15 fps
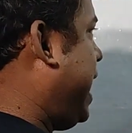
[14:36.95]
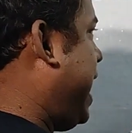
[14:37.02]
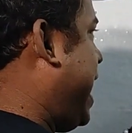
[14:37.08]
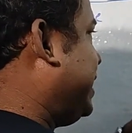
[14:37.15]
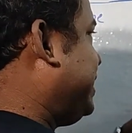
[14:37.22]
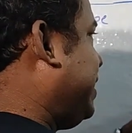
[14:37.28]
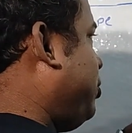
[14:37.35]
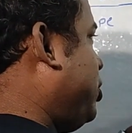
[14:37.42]

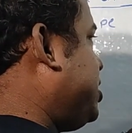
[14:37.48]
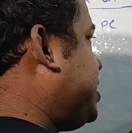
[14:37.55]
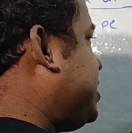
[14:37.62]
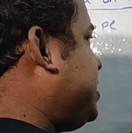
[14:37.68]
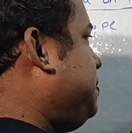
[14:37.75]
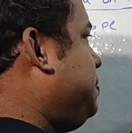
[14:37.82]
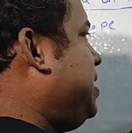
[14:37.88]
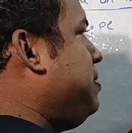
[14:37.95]
at the
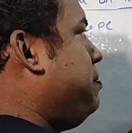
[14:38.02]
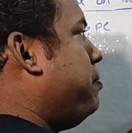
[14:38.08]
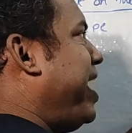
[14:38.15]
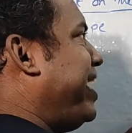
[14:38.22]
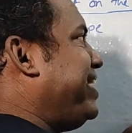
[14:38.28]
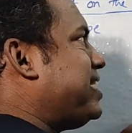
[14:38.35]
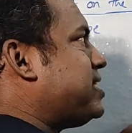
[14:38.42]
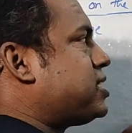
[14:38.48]
positions B,
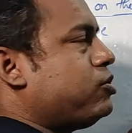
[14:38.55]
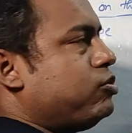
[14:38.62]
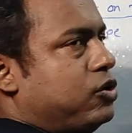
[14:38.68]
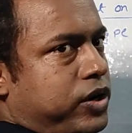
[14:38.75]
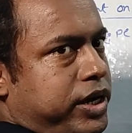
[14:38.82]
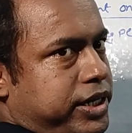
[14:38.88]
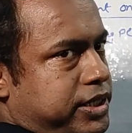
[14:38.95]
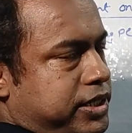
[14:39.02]
minus Q
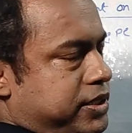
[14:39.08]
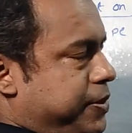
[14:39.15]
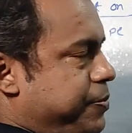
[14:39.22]
located.